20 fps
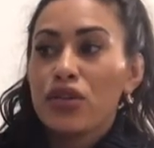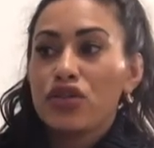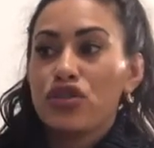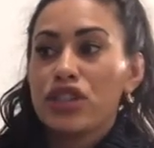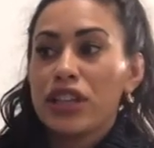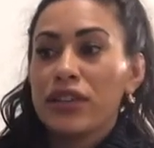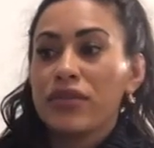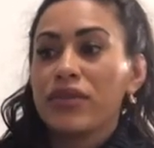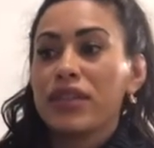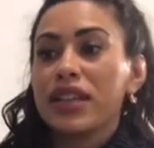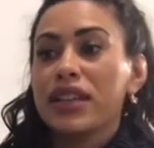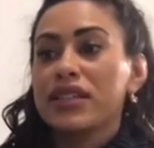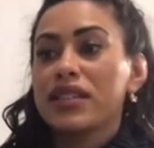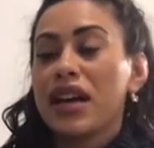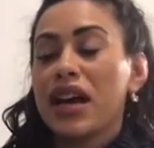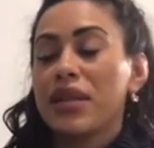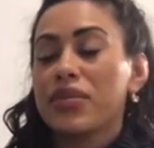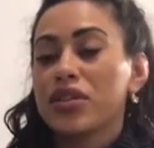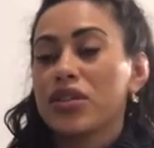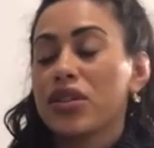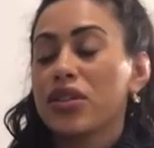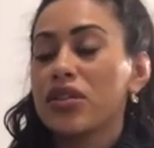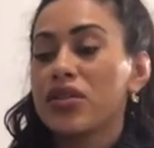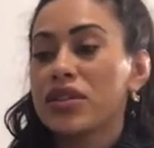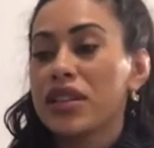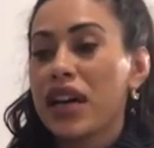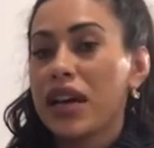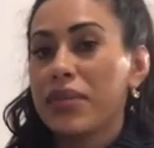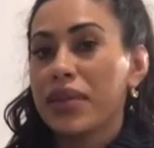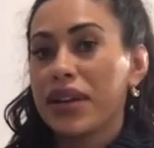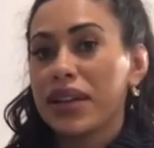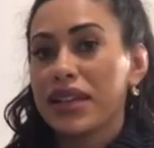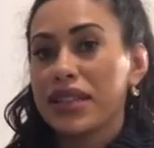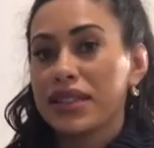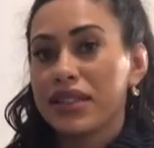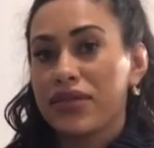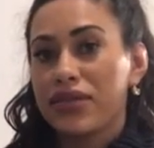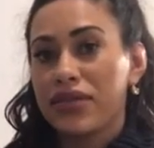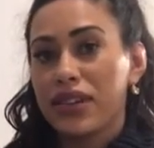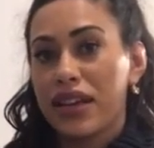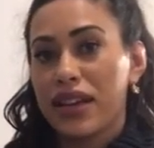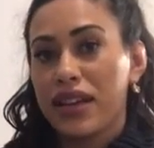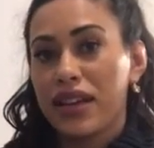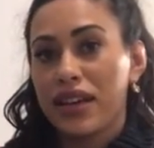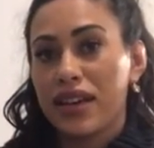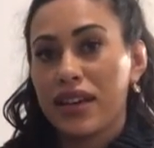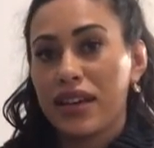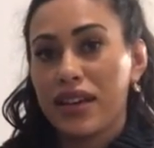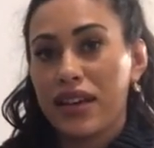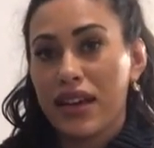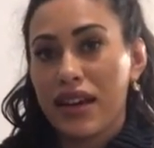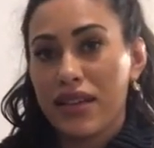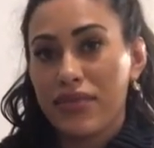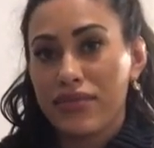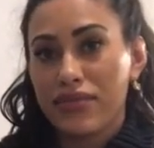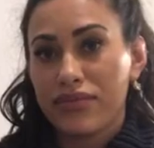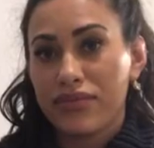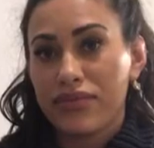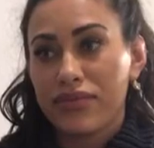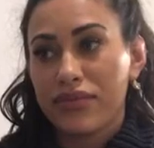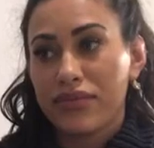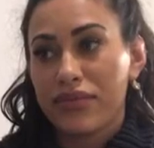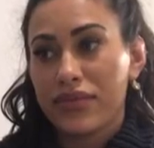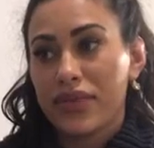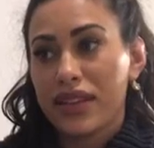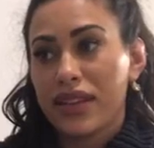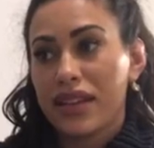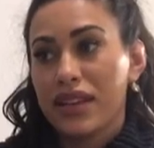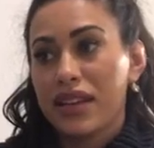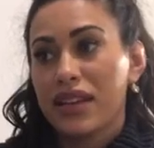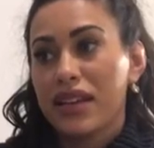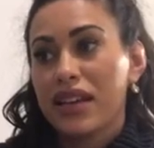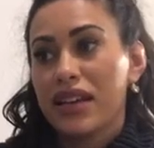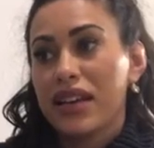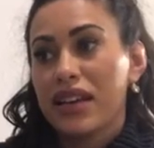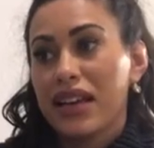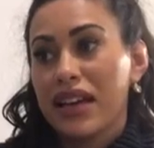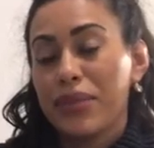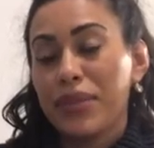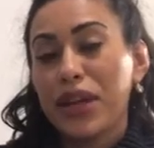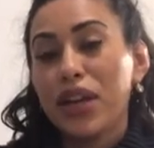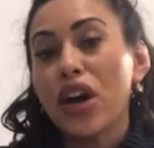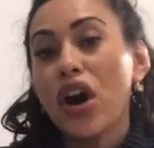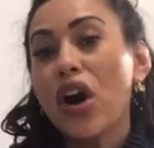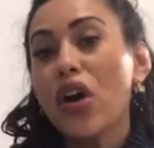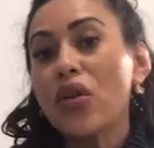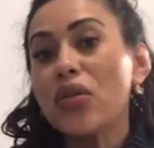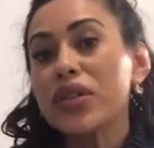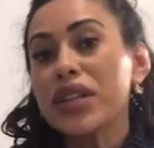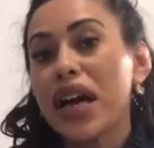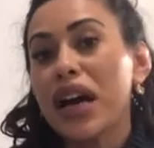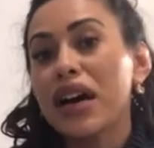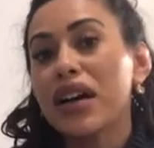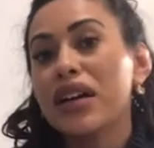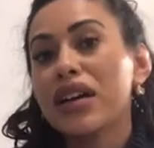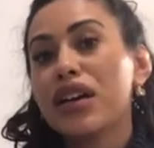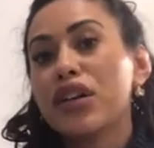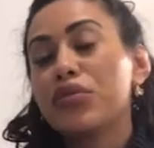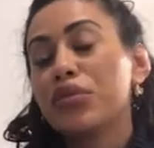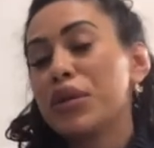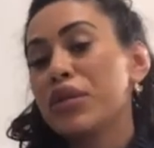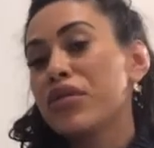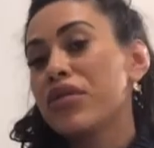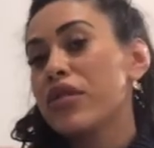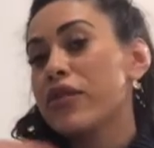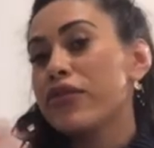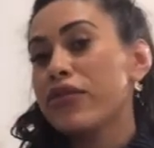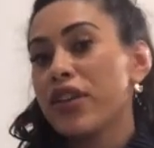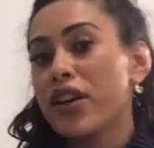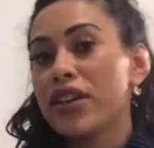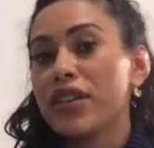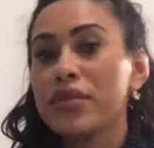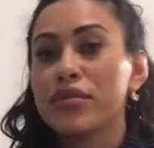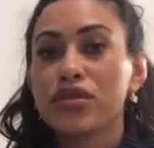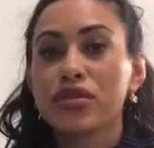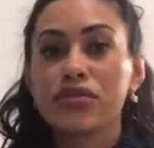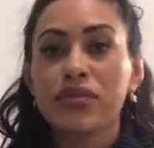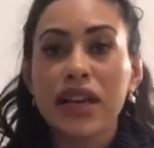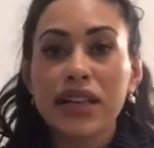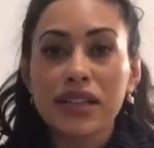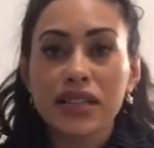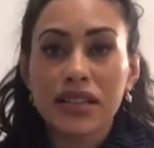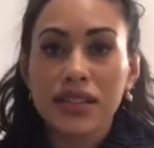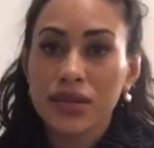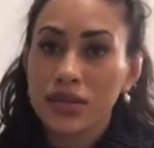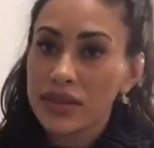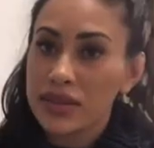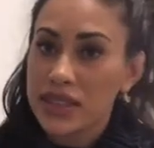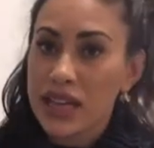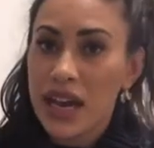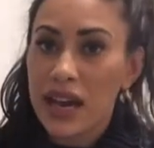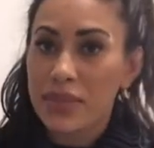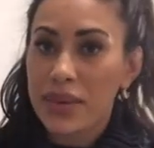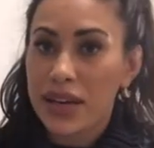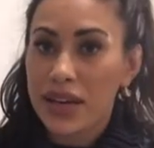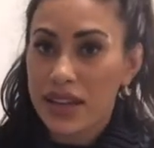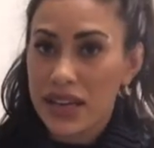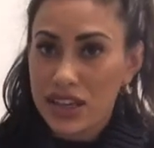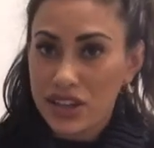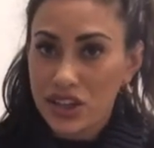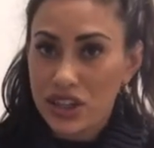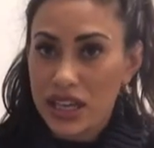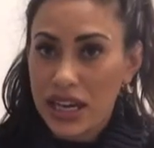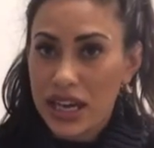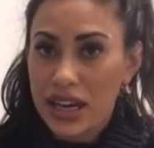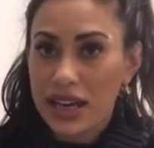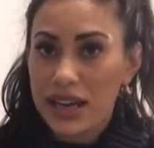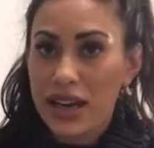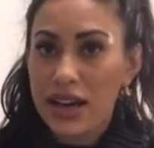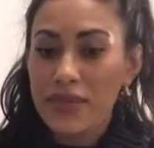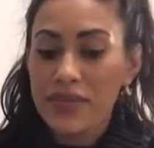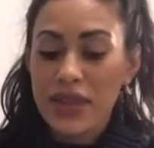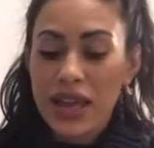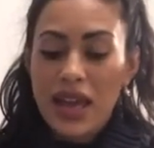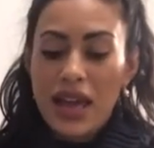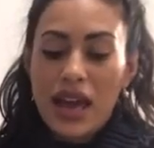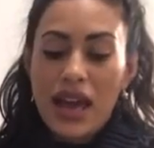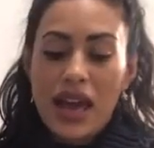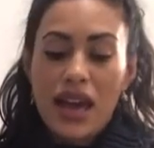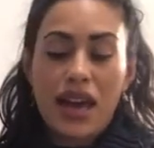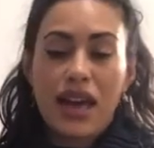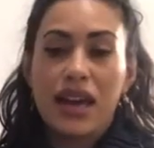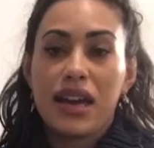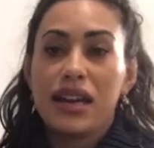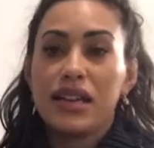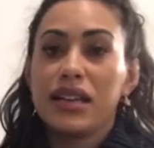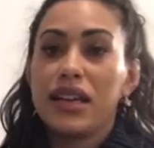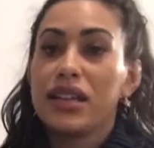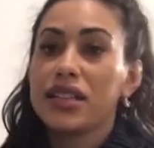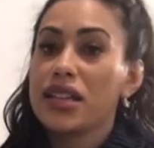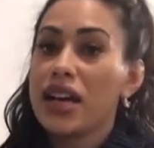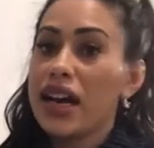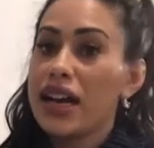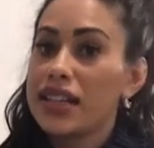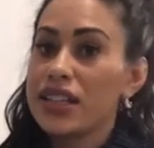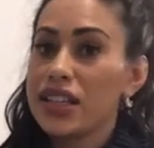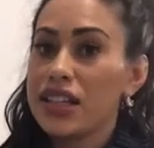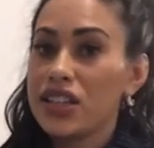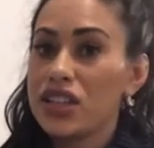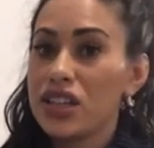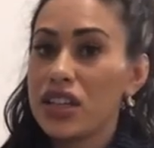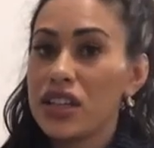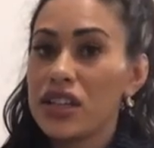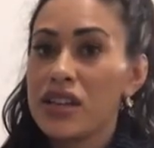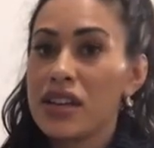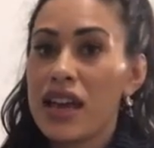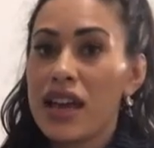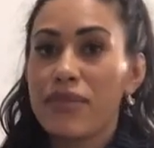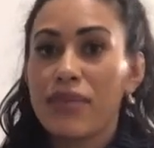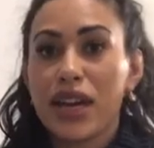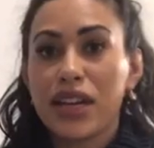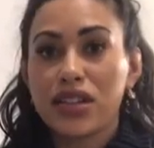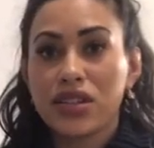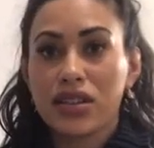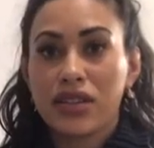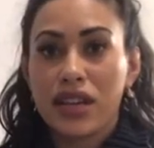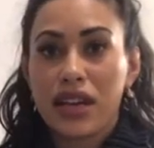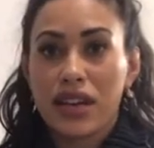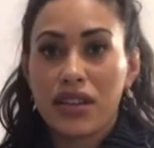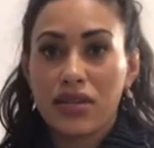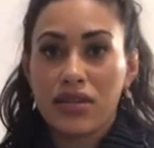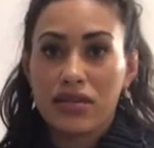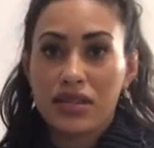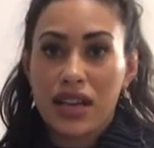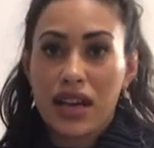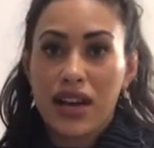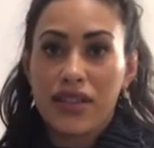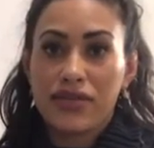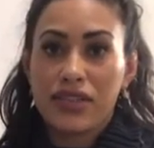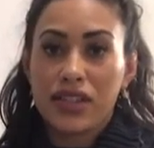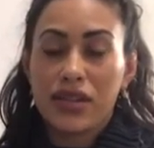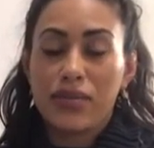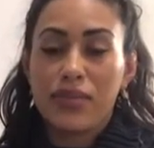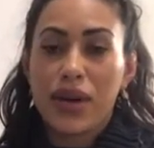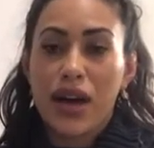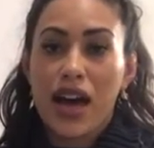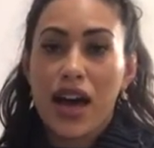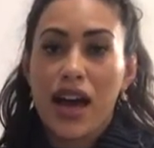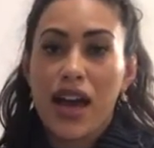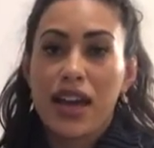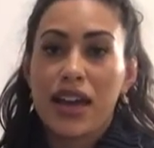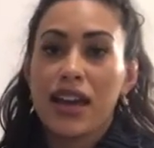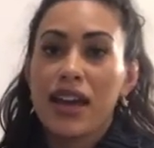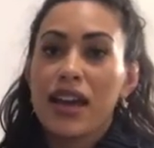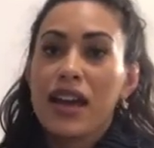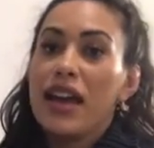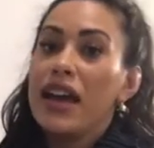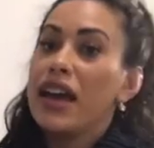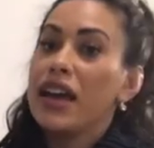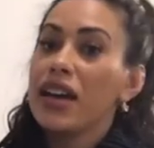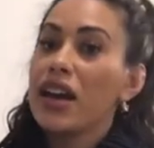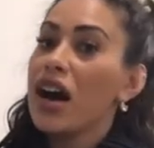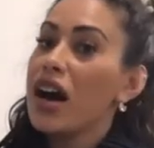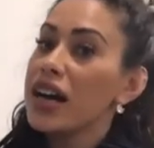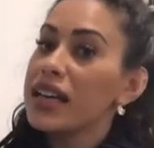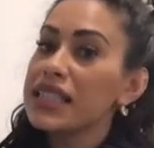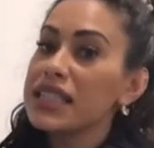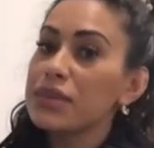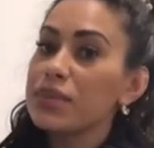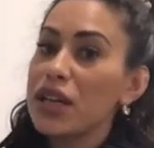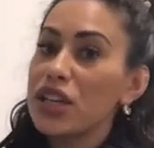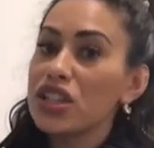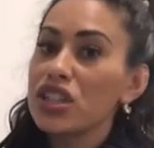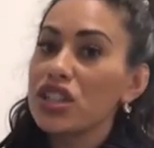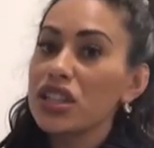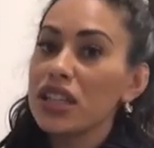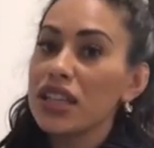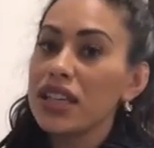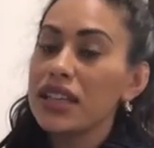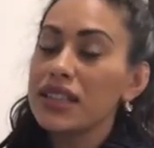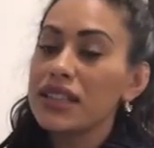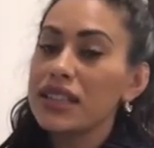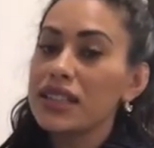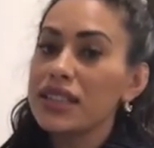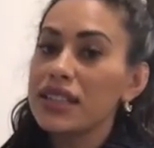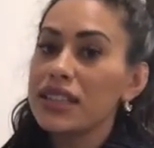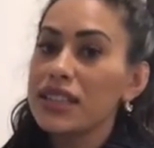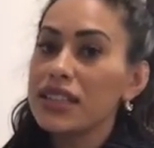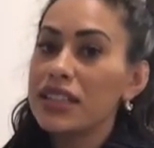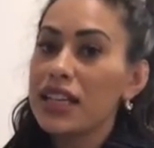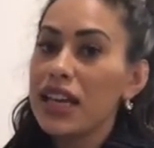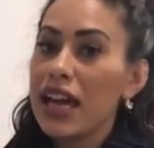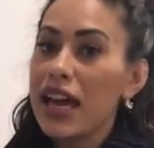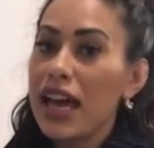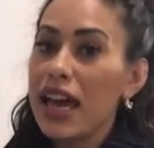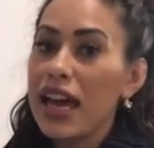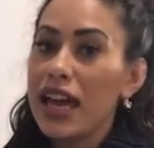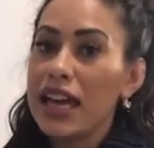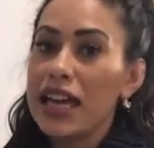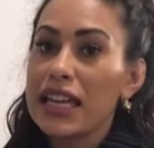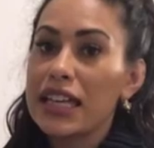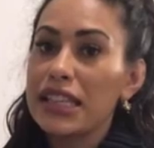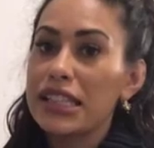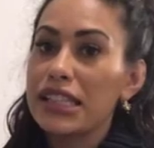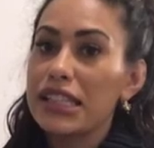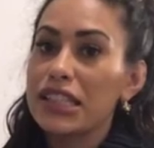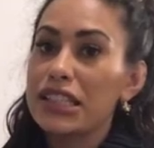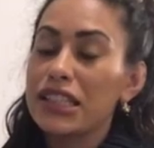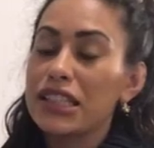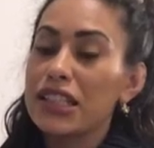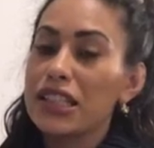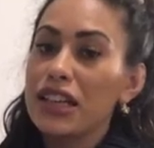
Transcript: generally type 2 diabetes if they're a bit older, we will refer them directly to a diabetic educator and a dietitian and make sure they are looked after by an eye specialist and